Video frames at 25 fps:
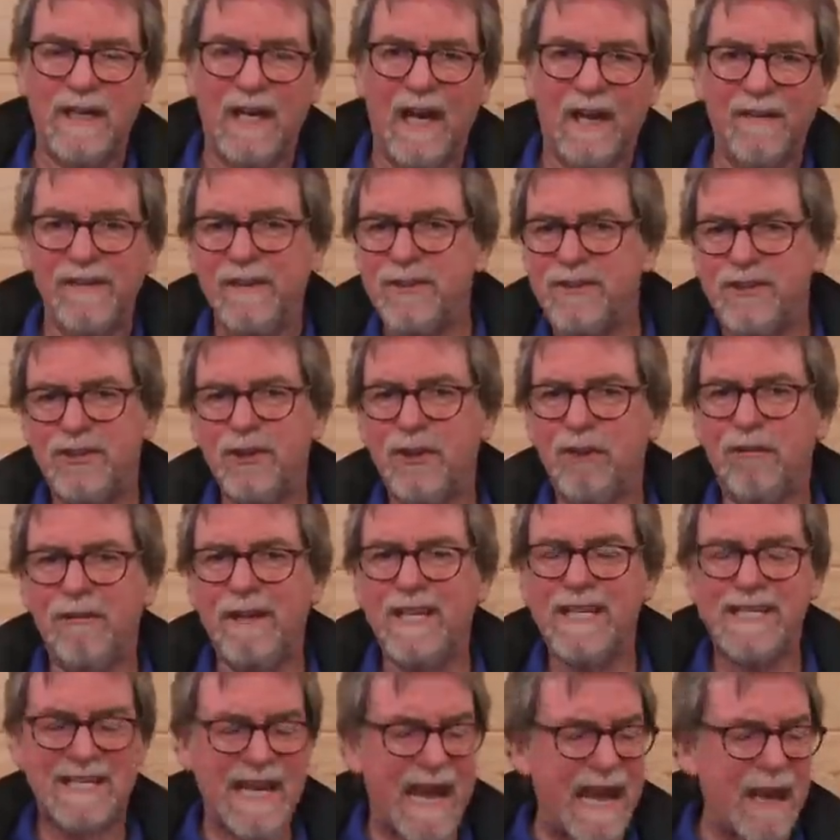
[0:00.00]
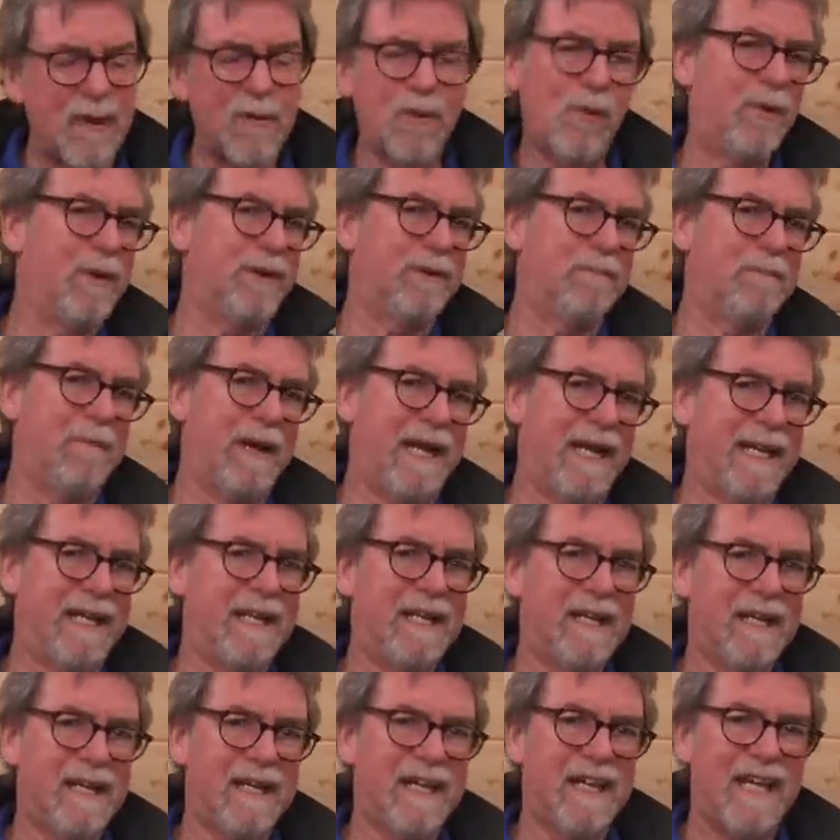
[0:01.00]
And the jury is out with
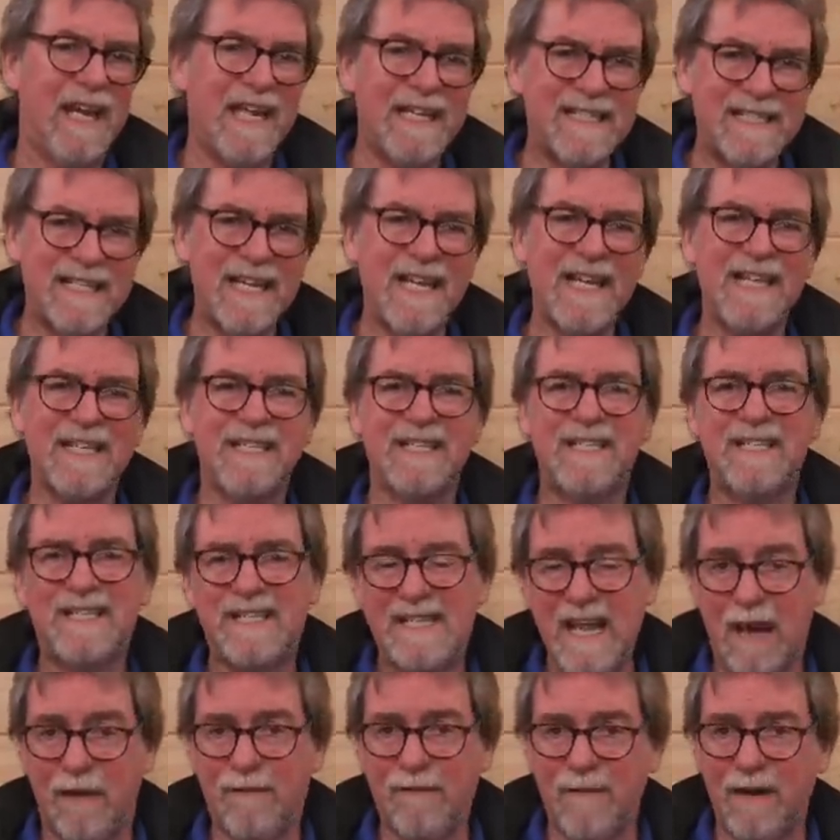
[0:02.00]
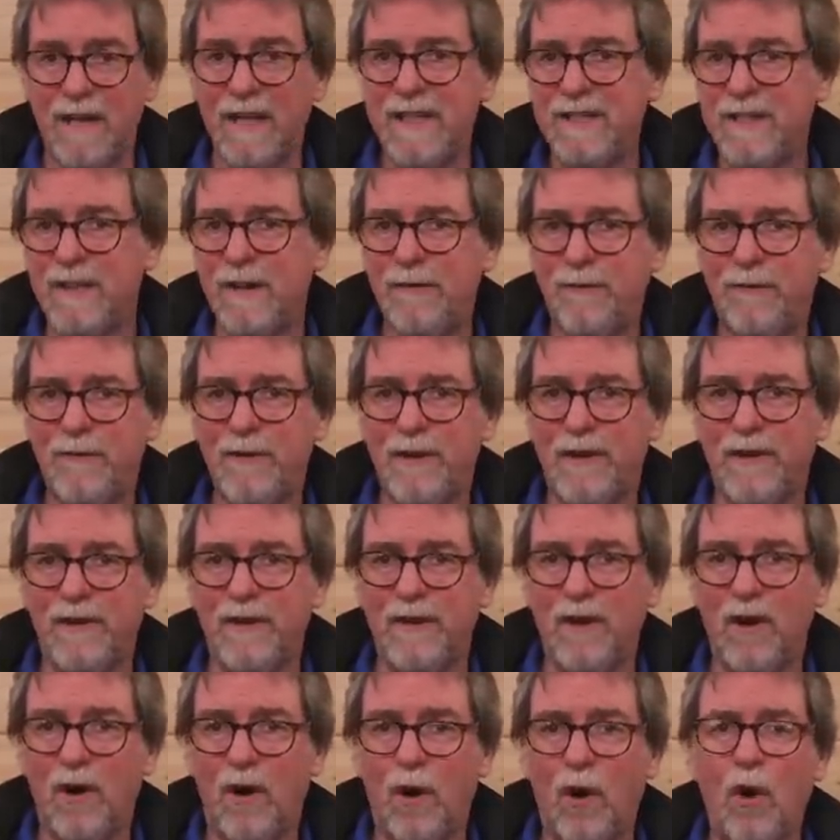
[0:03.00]
me. It is definitely
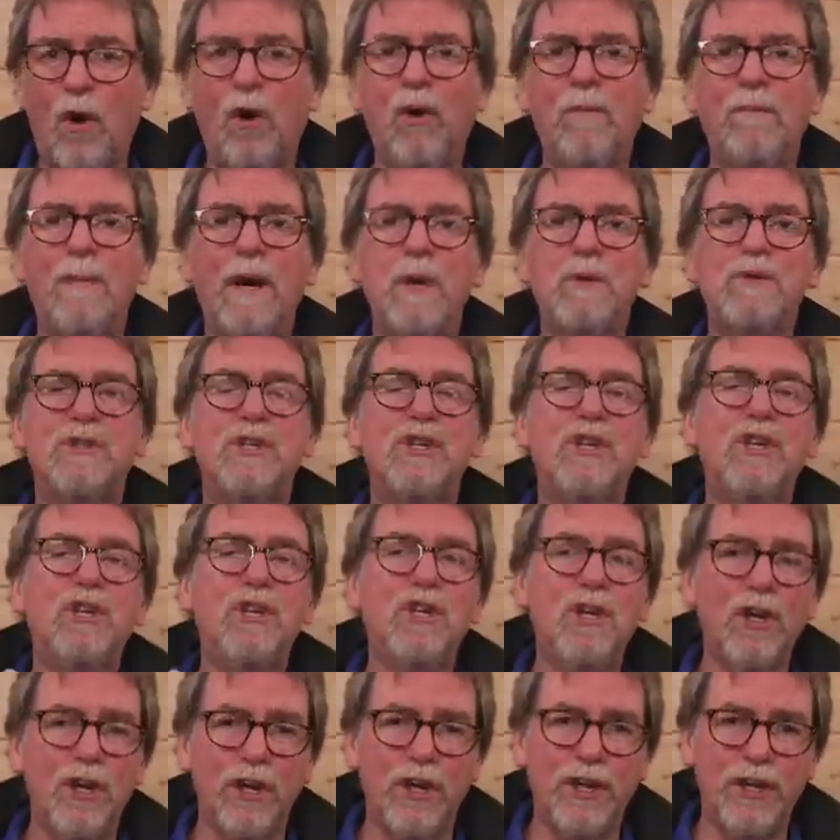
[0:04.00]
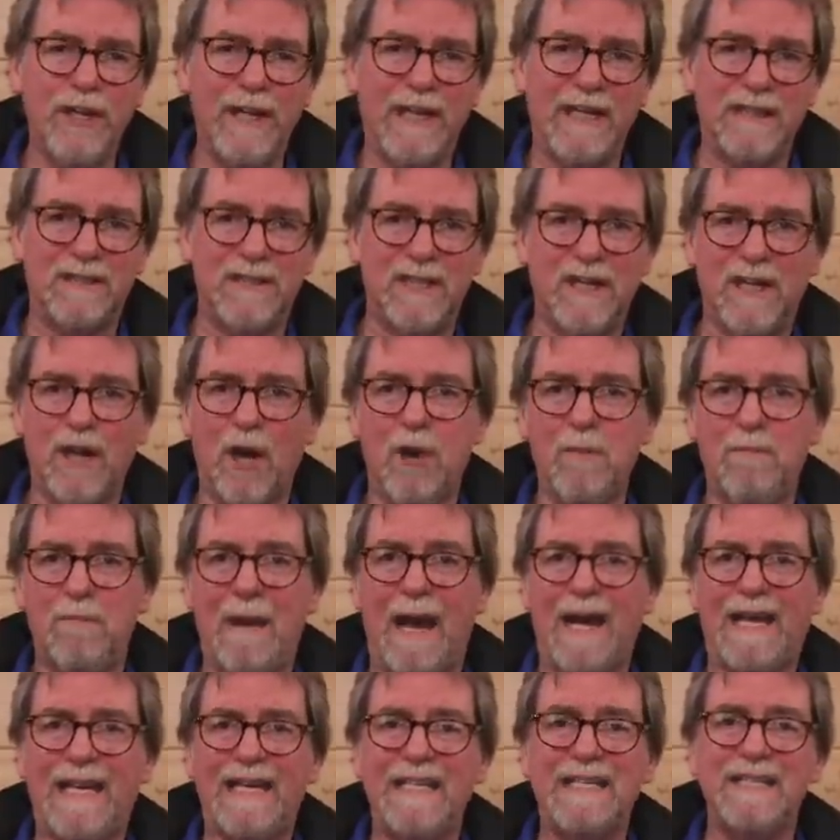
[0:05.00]
different. Almost yearning to go
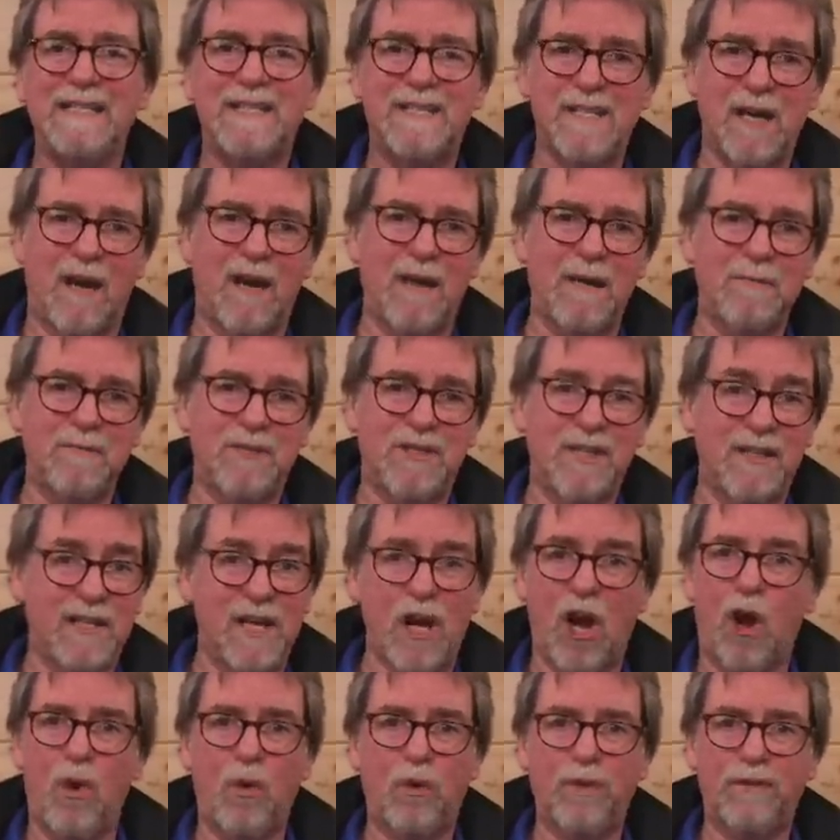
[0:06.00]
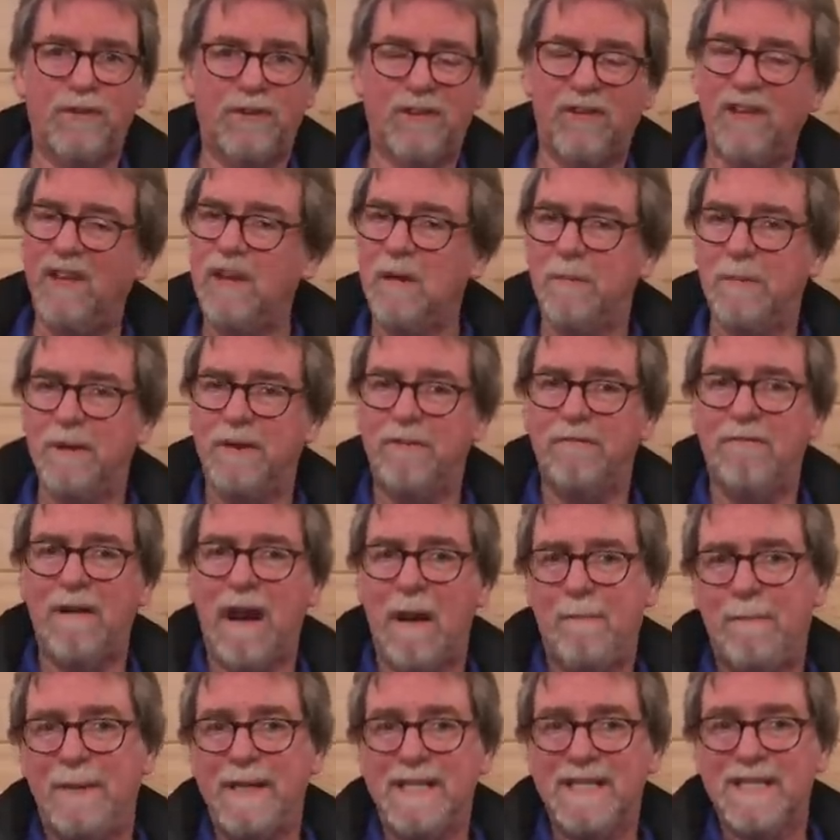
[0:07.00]
back in time to the old Theoban
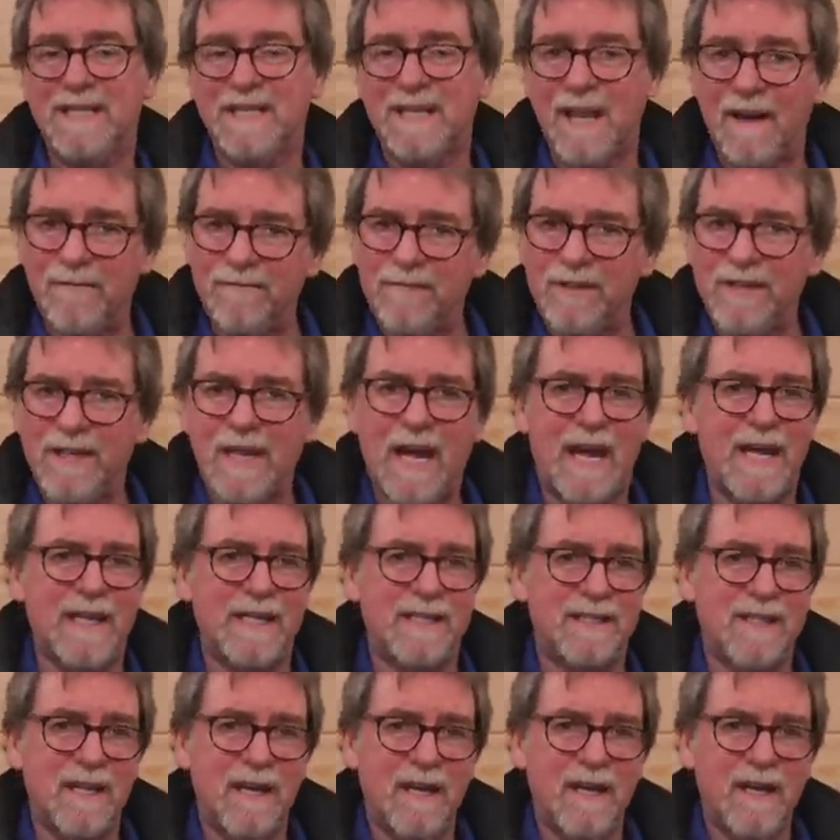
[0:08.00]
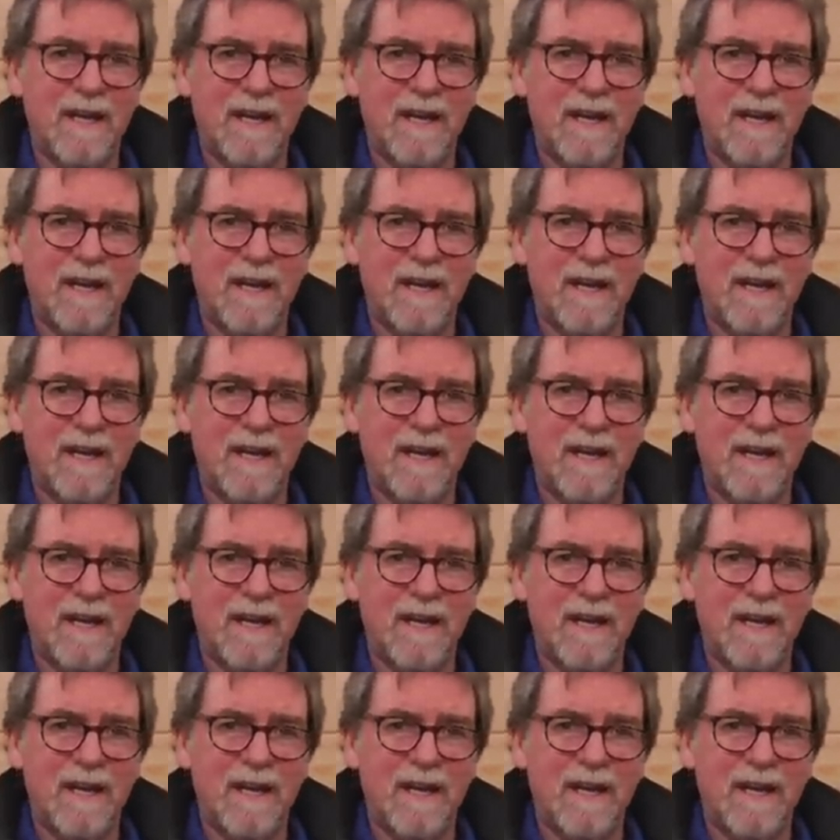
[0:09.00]
Rapid 7 days.